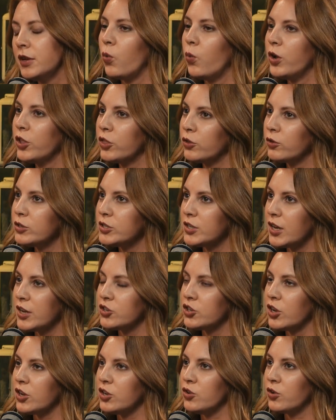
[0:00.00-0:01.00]
With
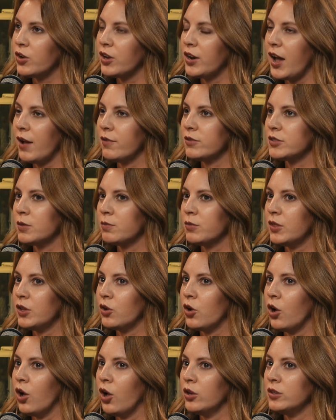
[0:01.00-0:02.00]
rosacea, you can have something
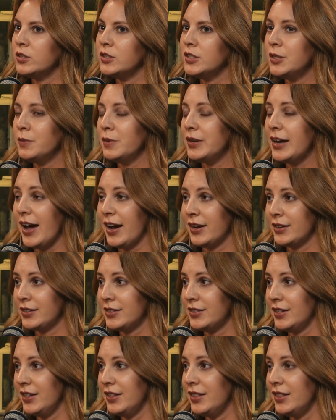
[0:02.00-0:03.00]
called
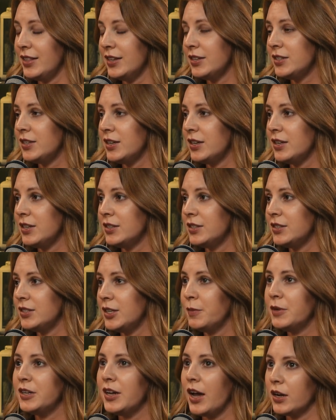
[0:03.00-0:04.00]
Demodex, and this
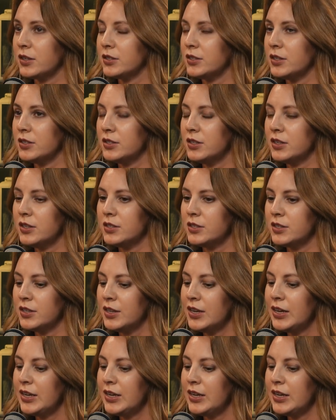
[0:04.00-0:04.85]
is